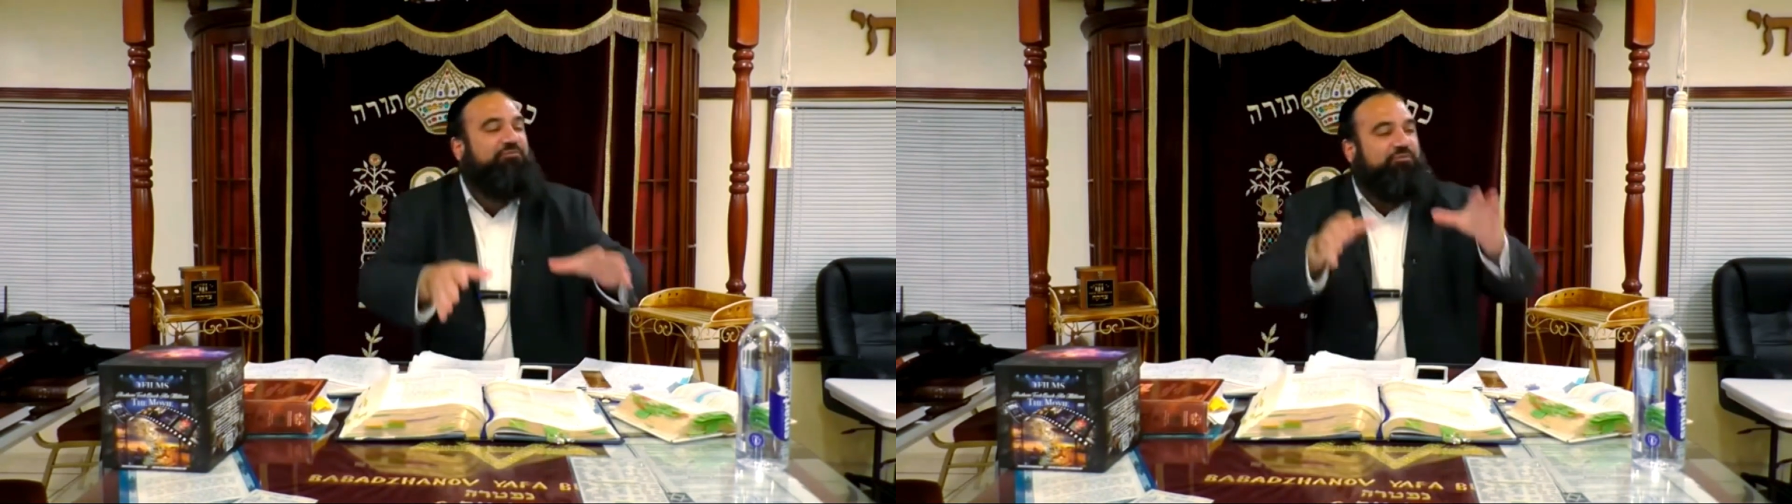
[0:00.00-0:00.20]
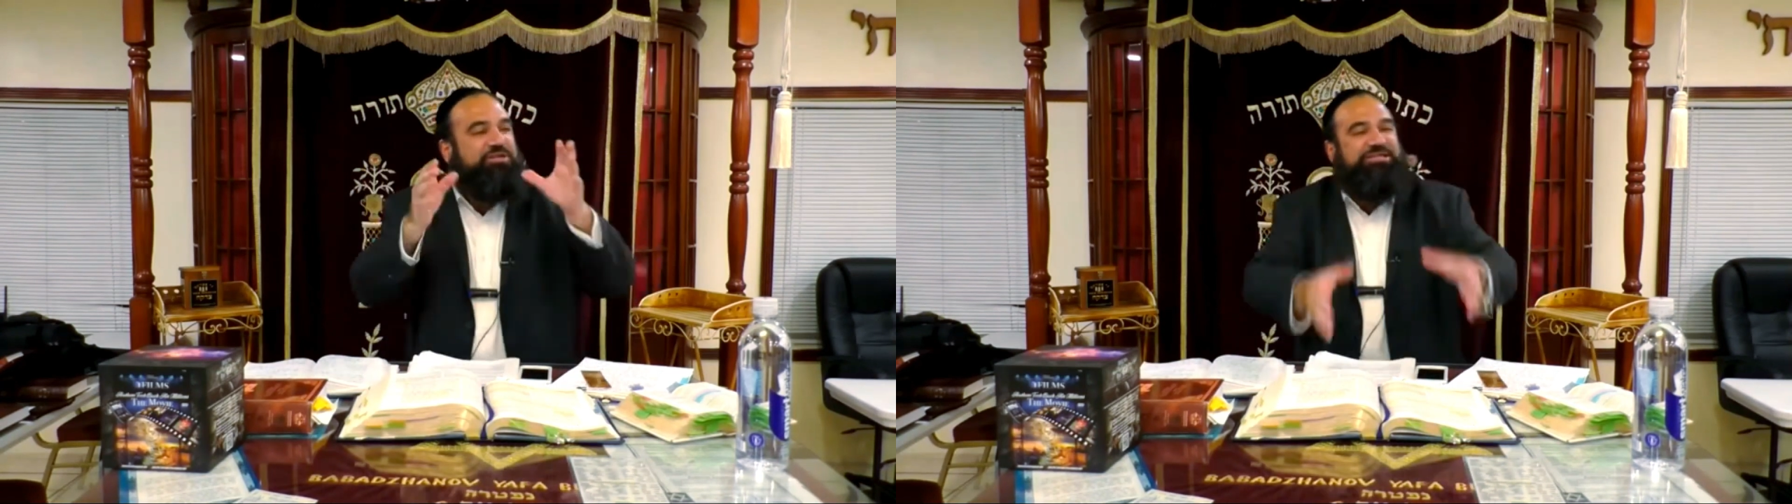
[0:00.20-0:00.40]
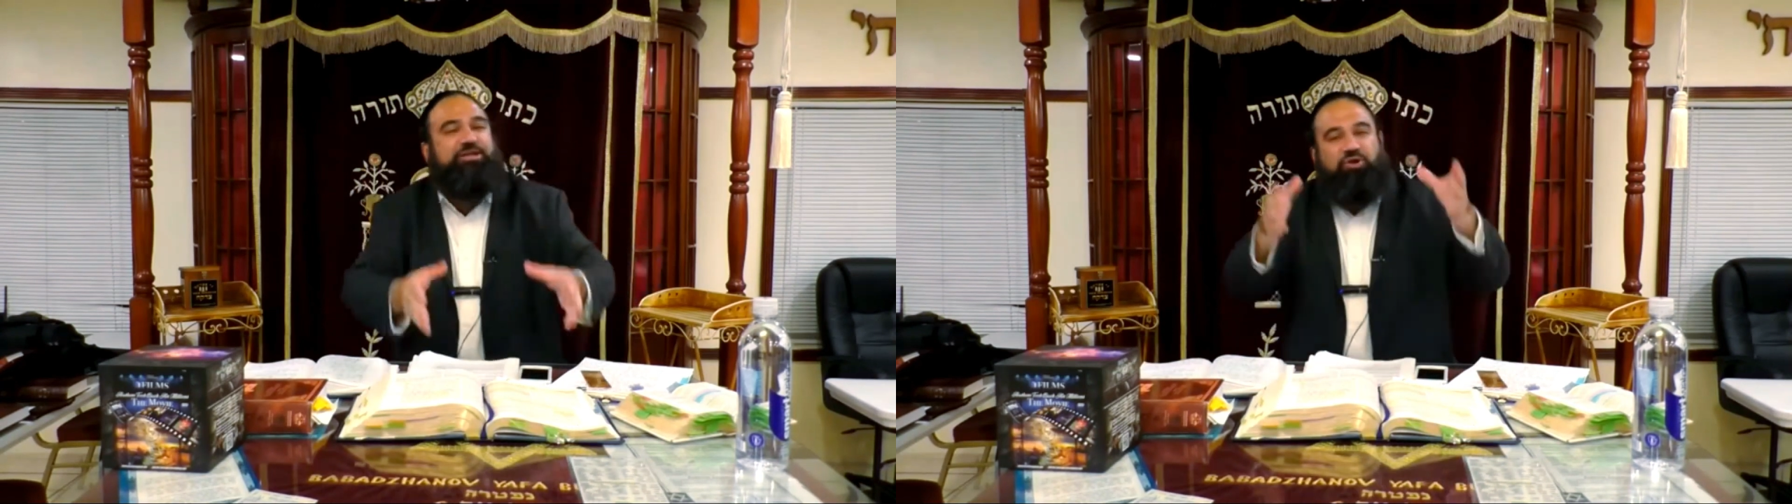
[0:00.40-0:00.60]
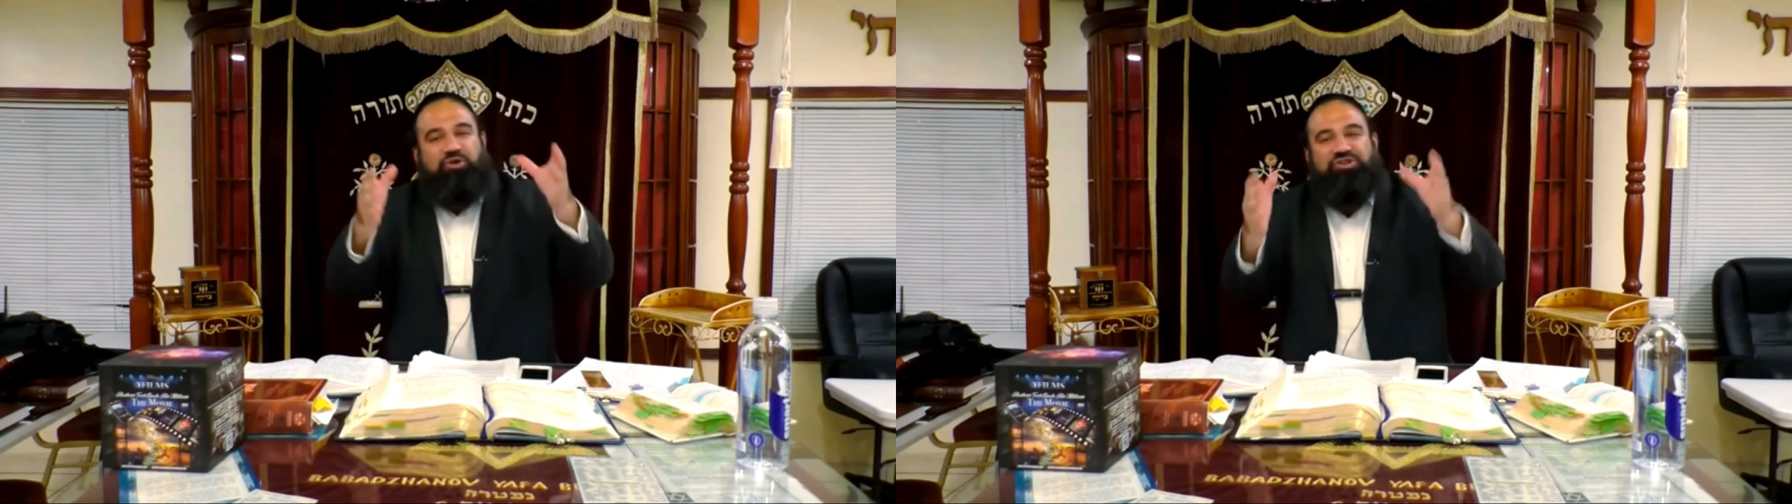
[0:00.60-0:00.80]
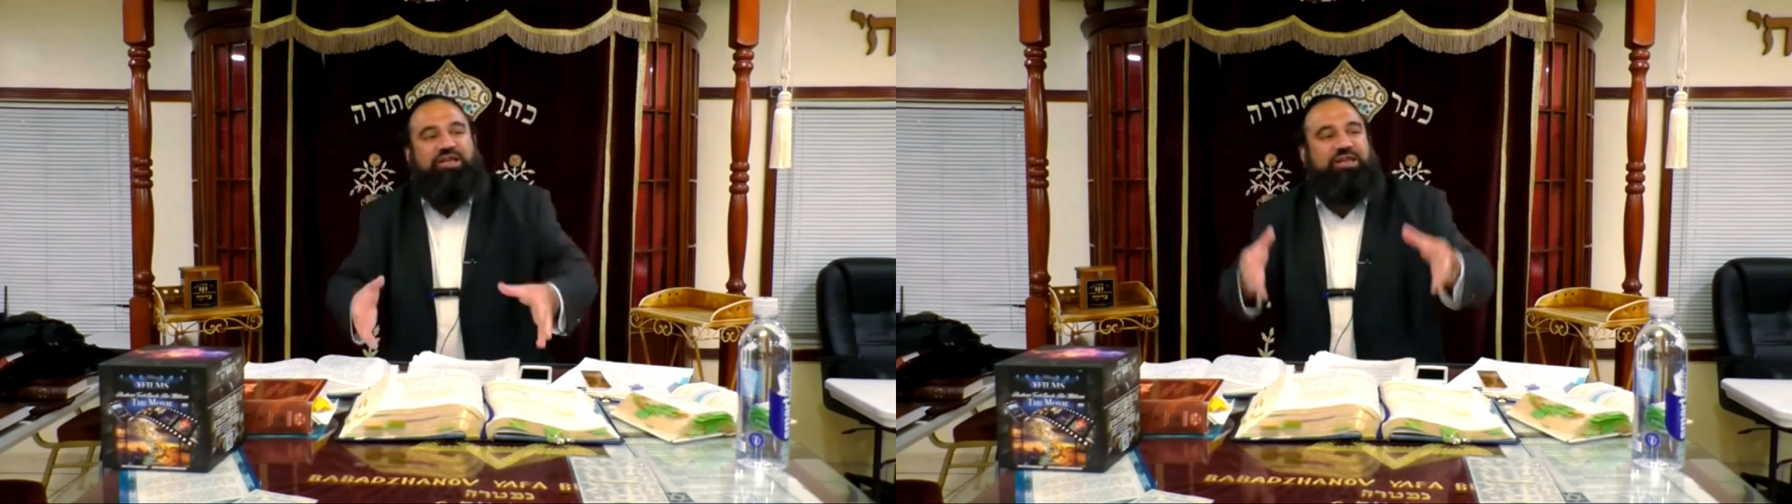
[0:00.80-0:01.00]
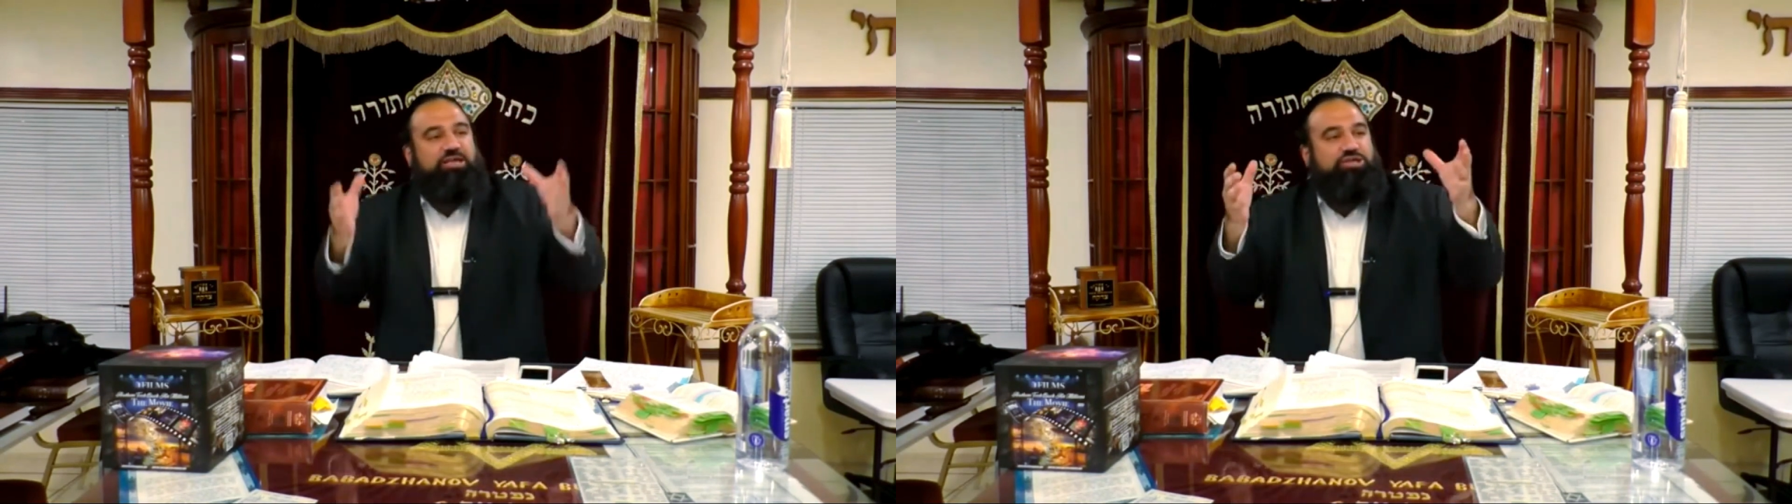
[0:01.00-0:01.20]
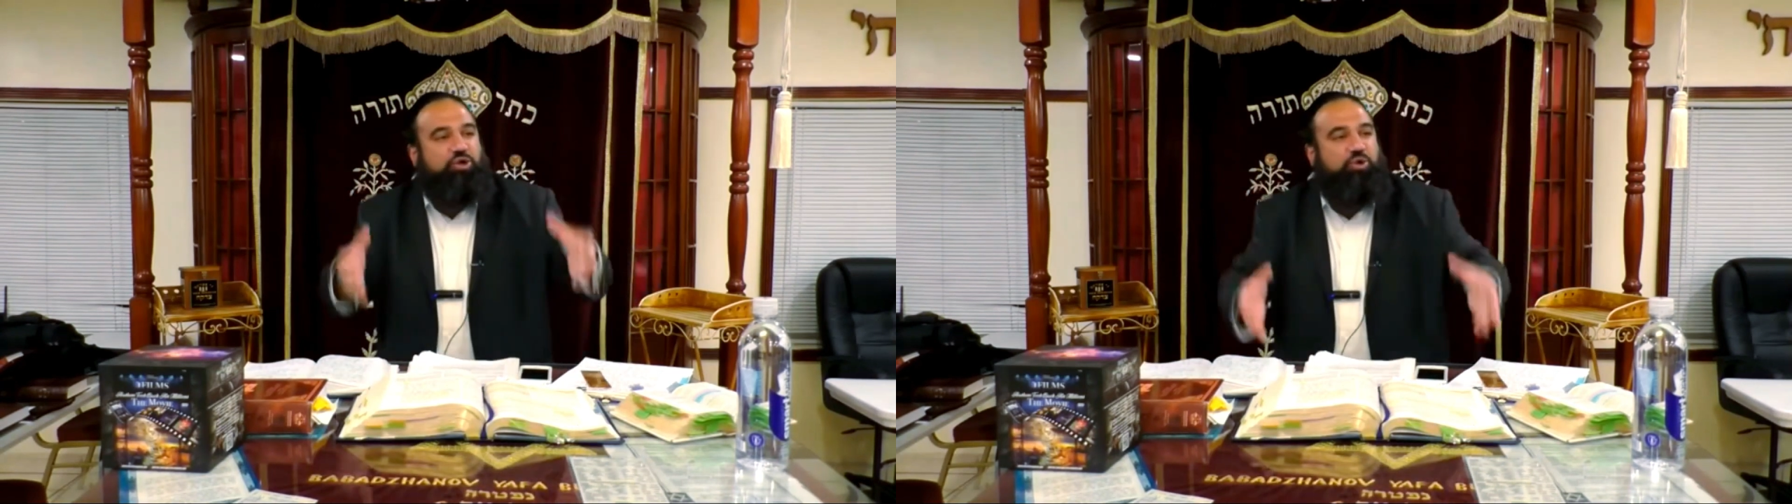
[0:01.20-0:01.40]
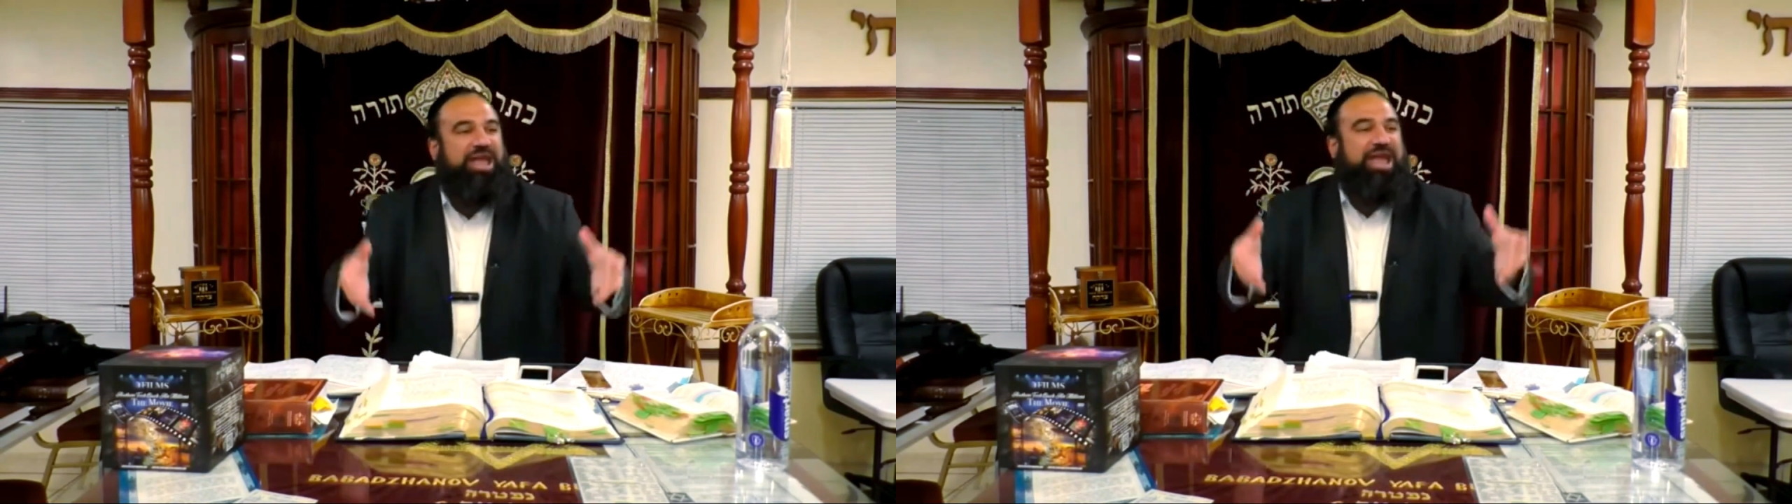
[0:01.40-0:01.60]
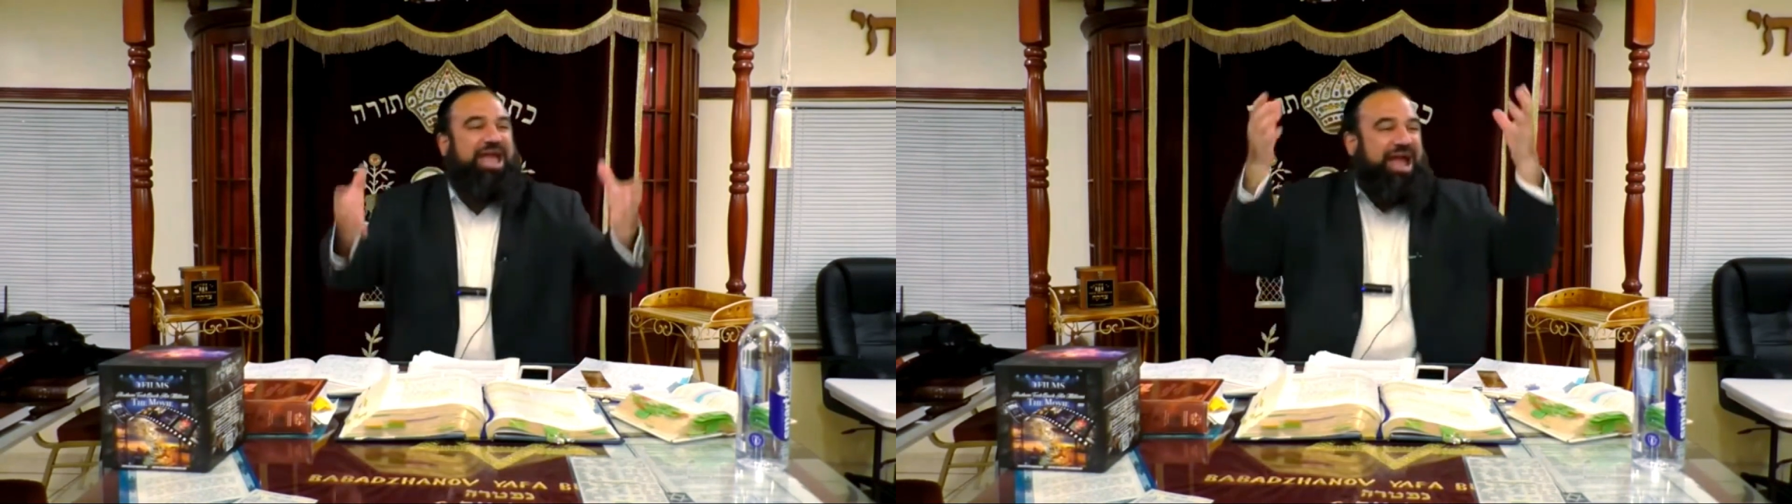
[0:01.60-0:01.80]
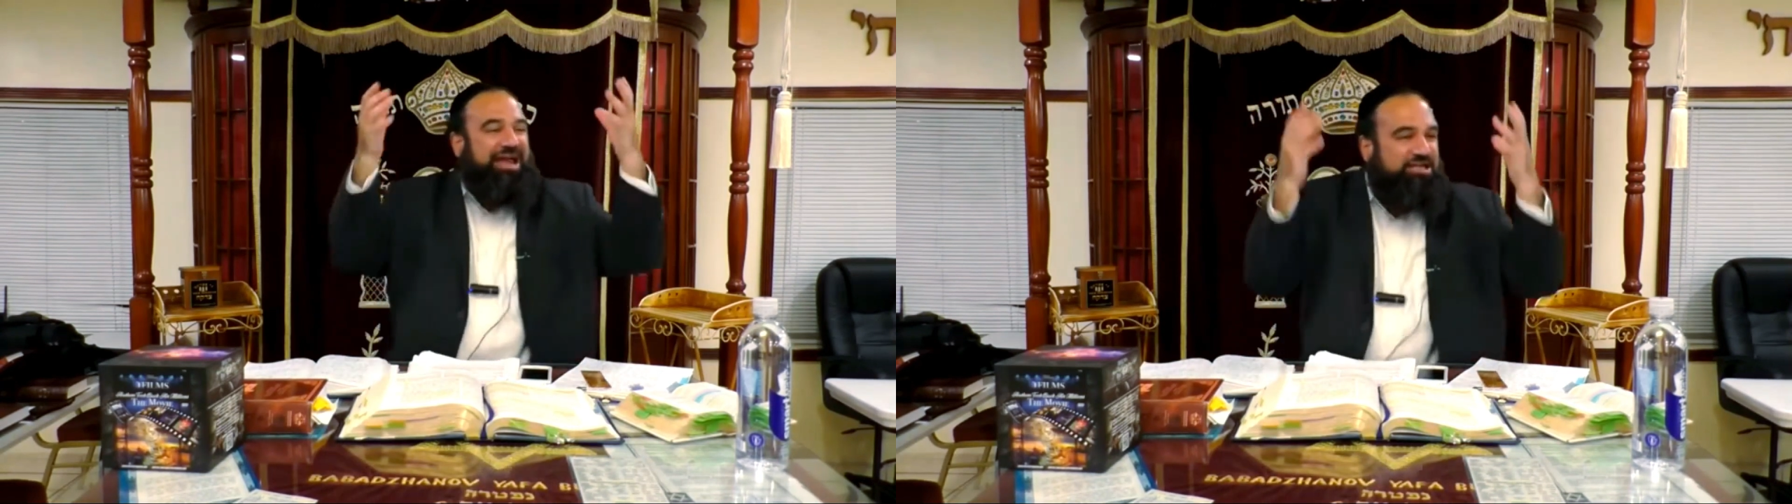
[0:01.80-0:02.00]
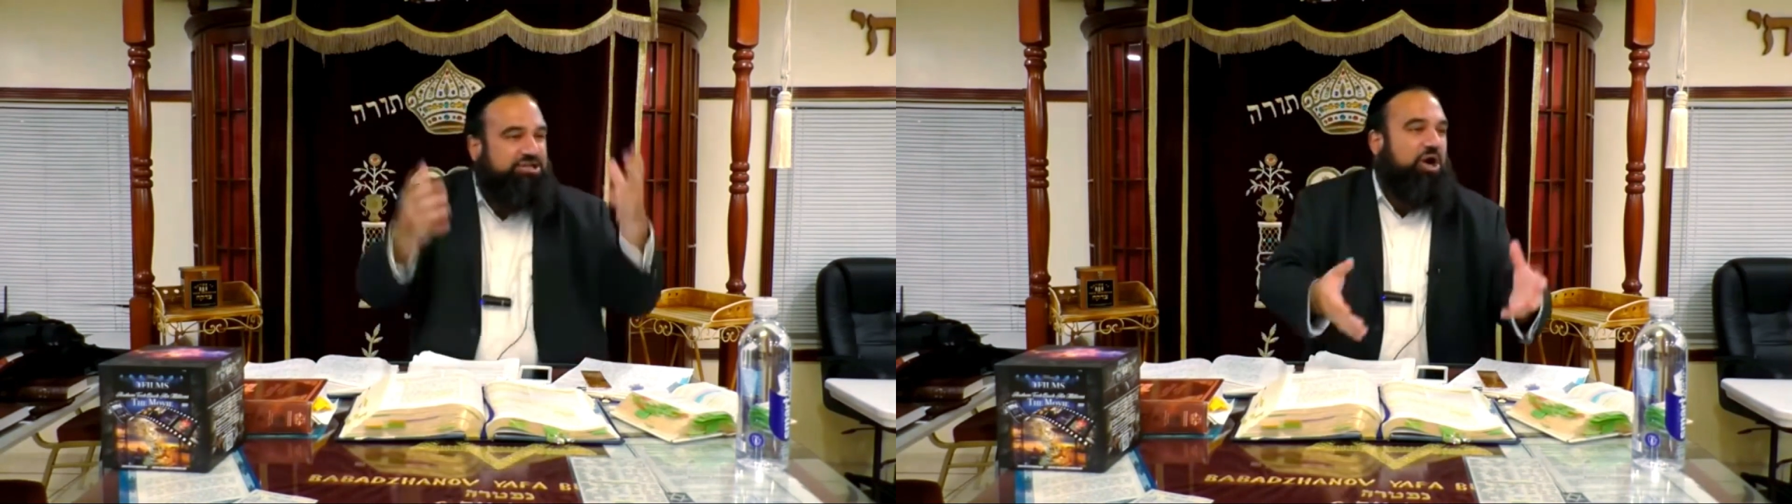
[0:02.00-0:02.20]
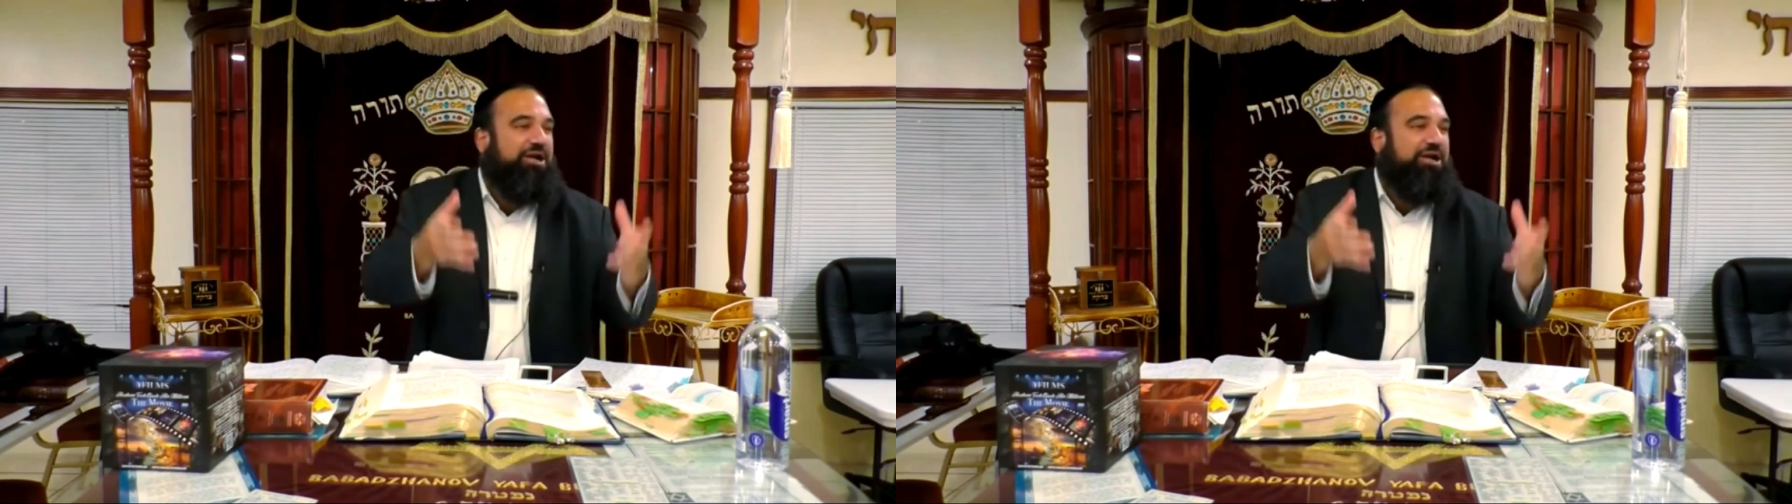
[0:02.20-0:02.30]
every single thing he's doing, and he